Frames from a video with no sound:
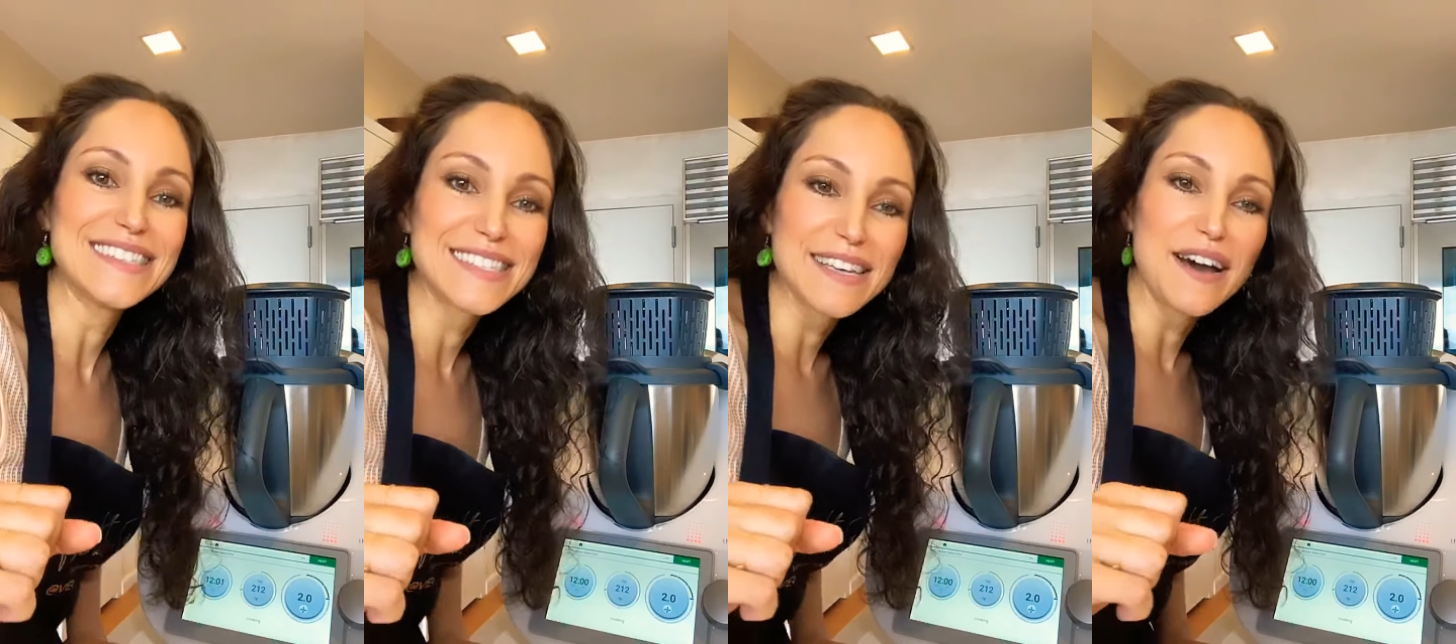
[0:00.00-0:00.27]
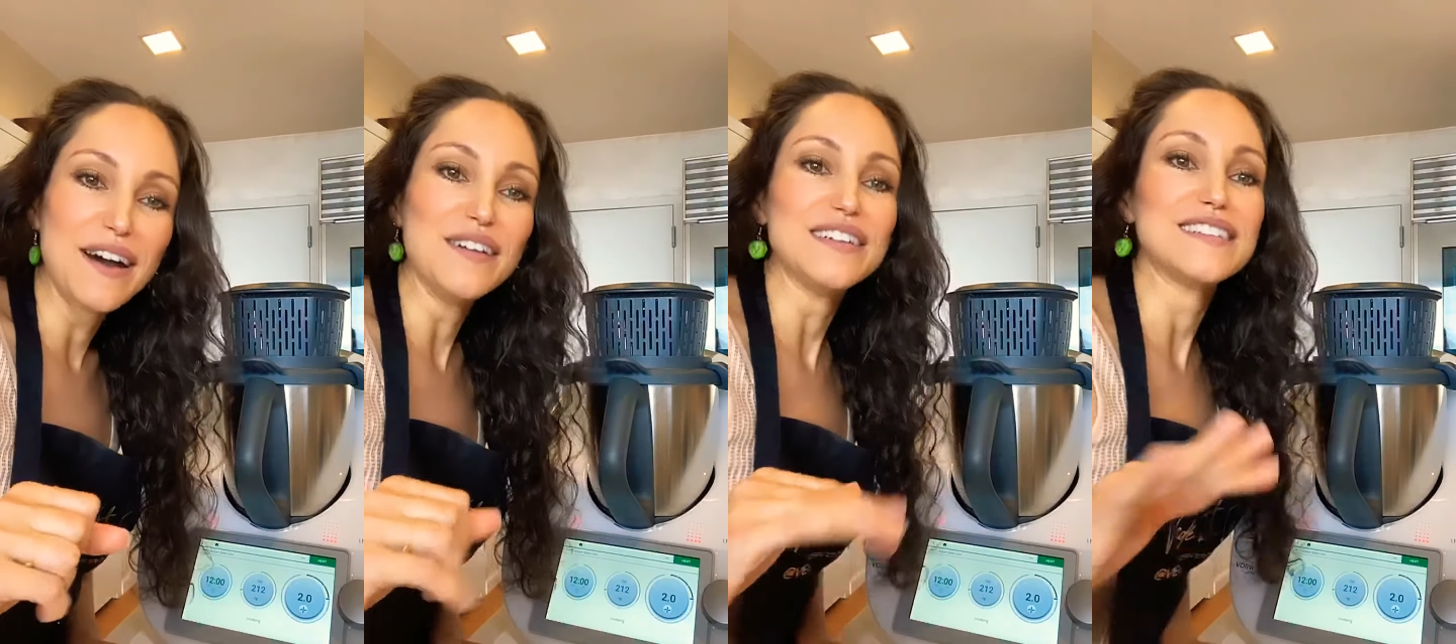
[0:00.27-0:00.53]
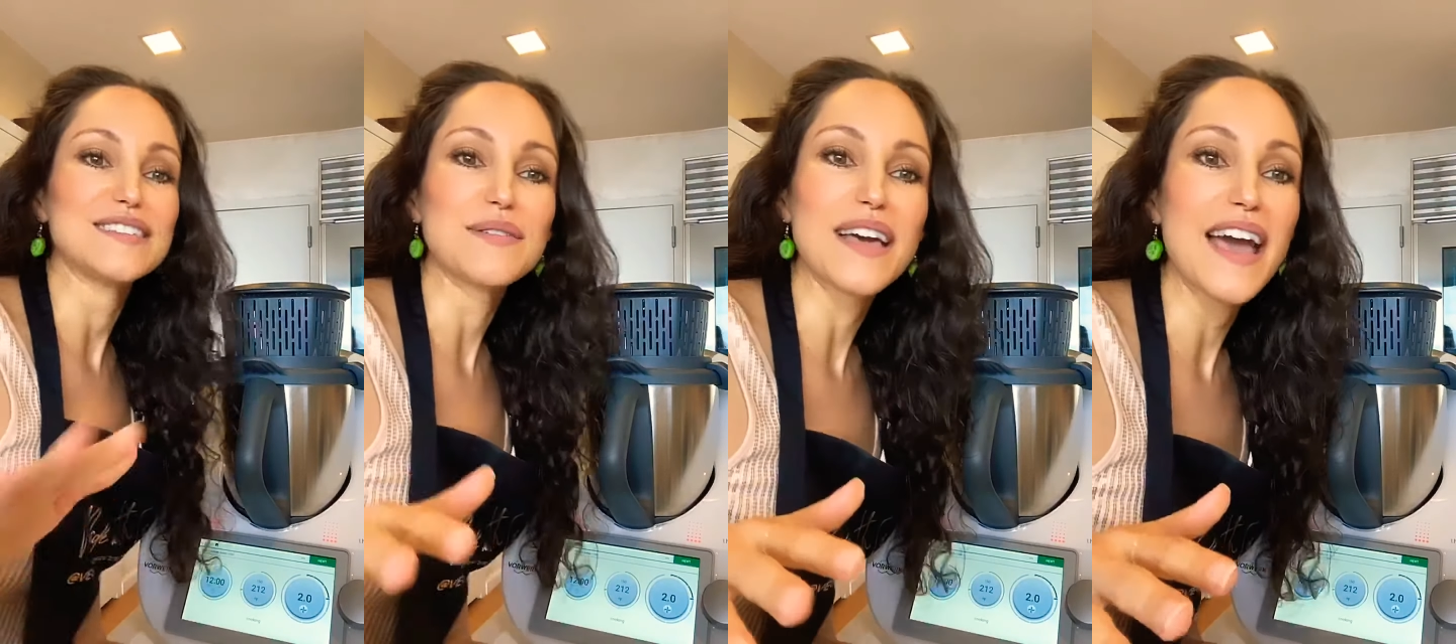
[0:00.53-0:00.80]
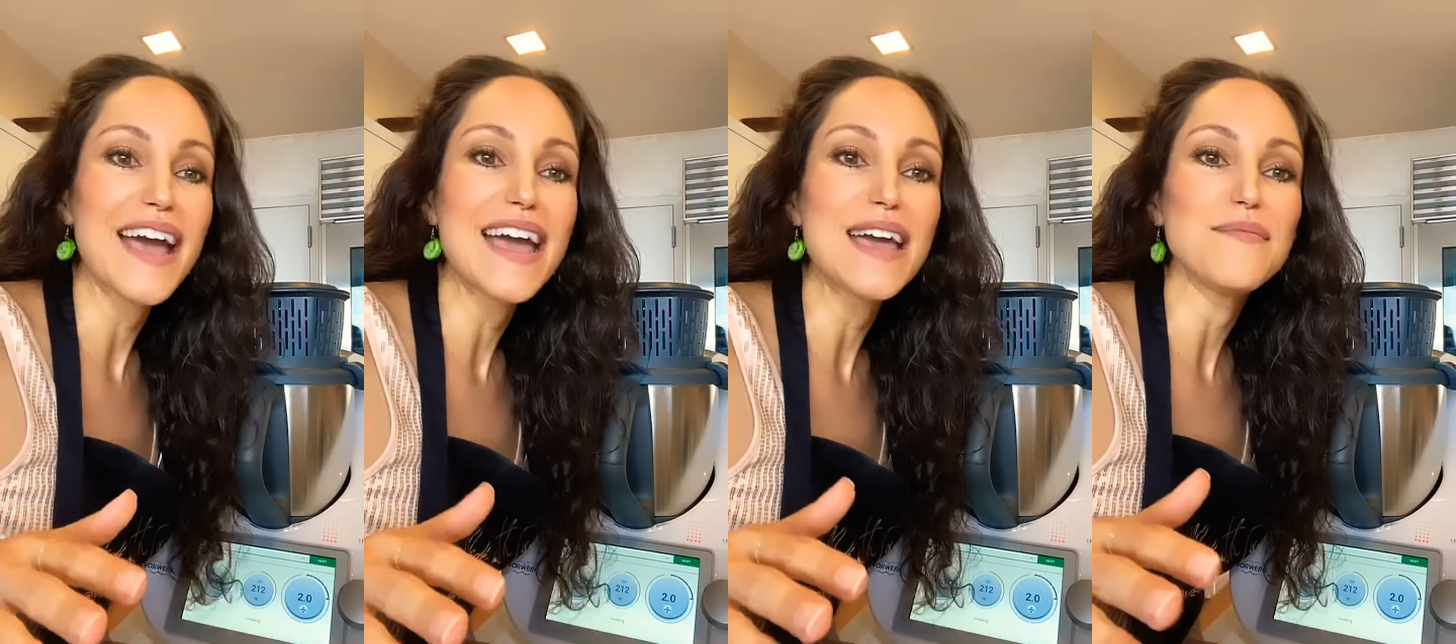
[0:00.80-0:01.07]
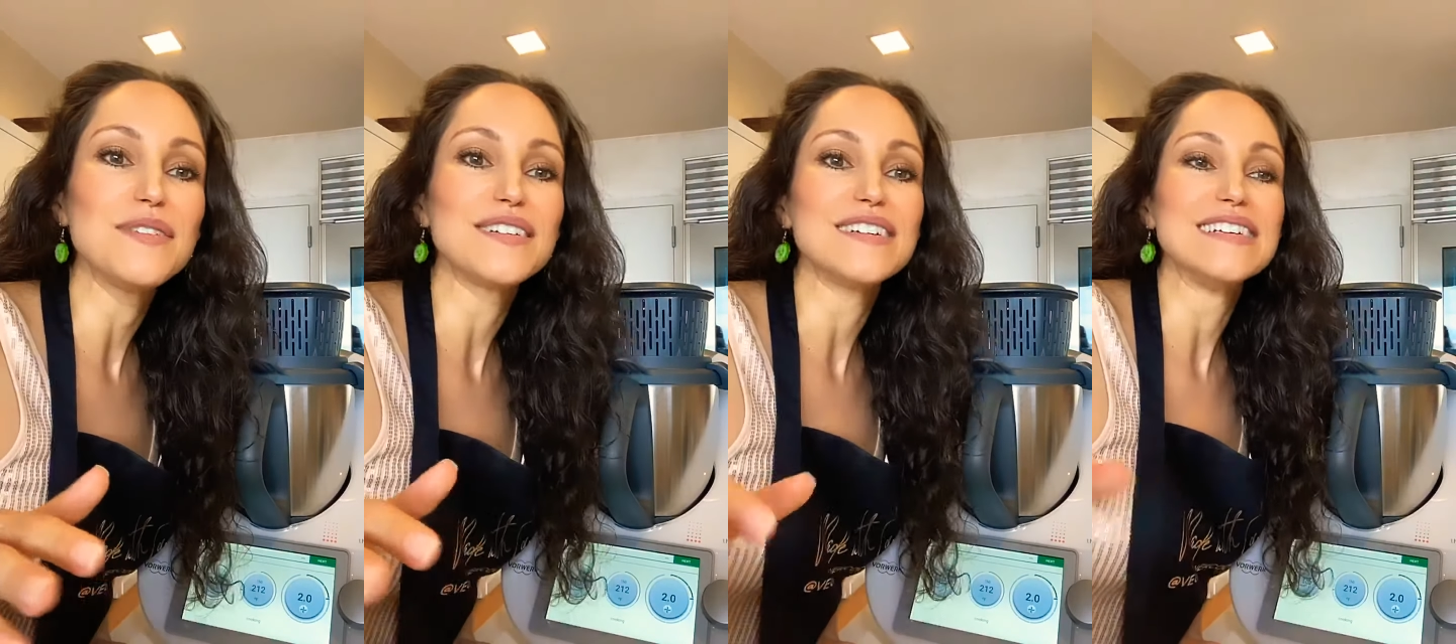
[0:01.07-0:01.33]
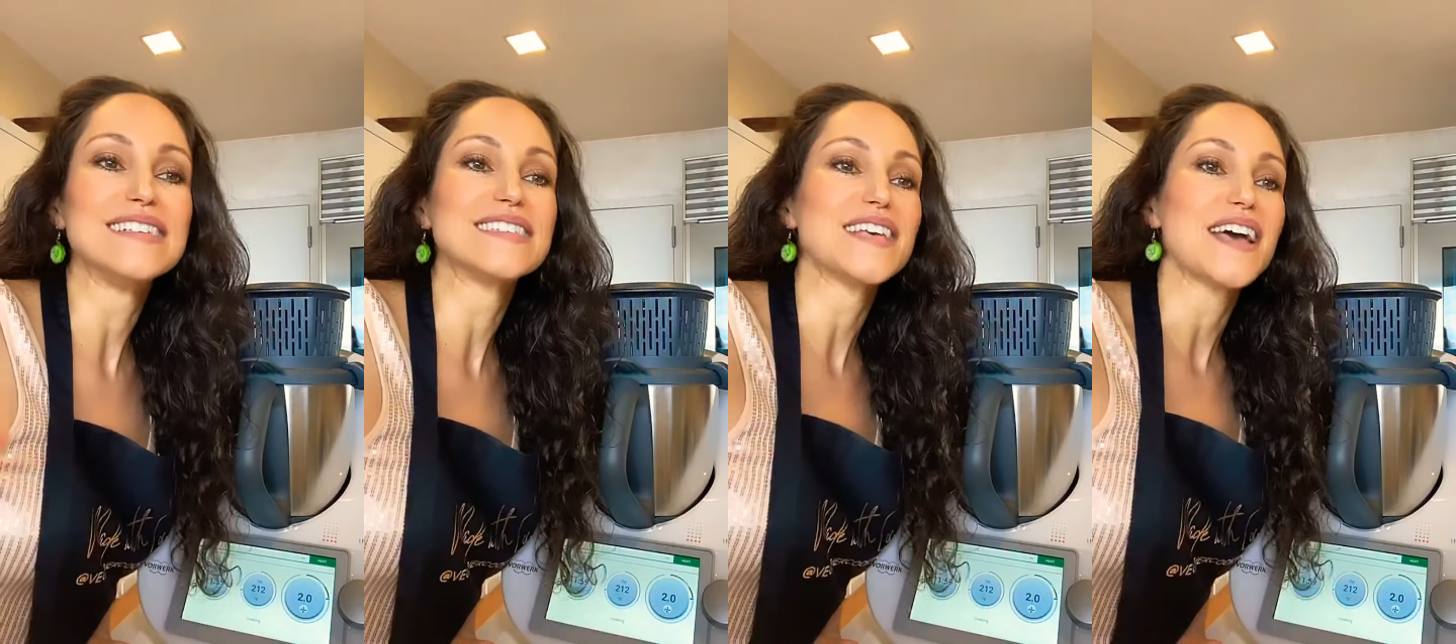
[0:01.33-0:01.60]
So it's okay,
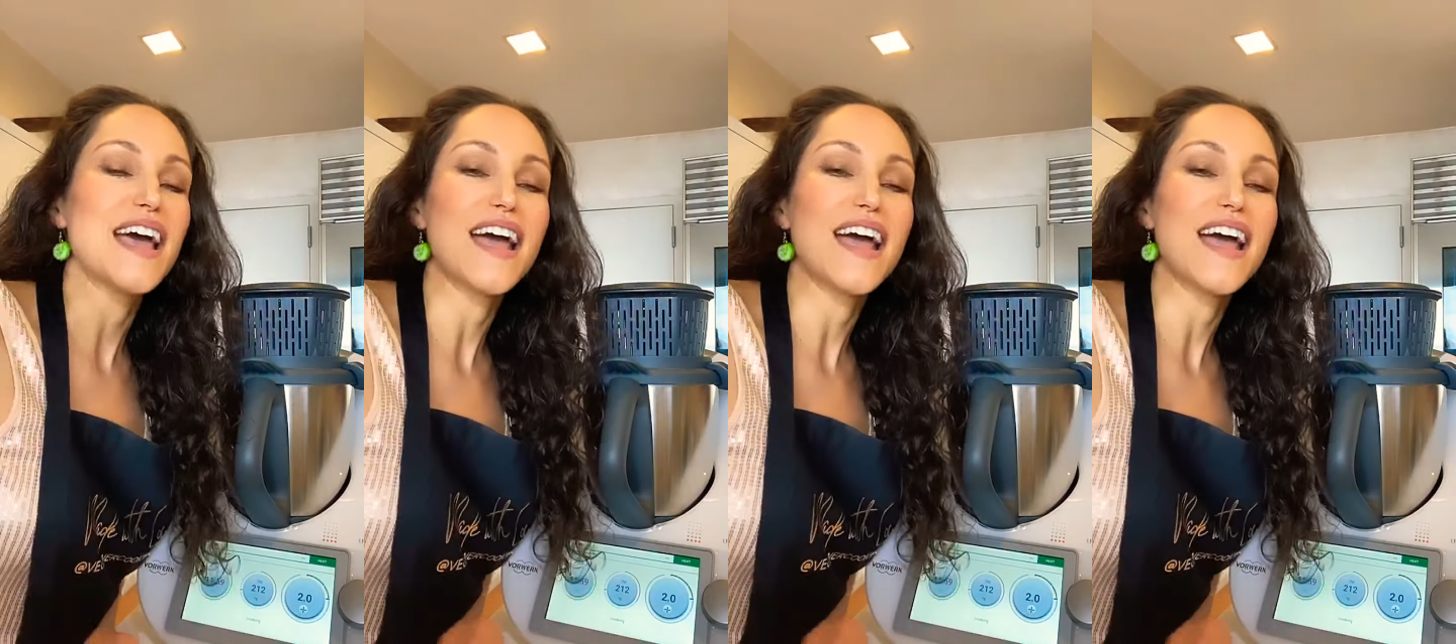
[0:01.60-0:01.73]
because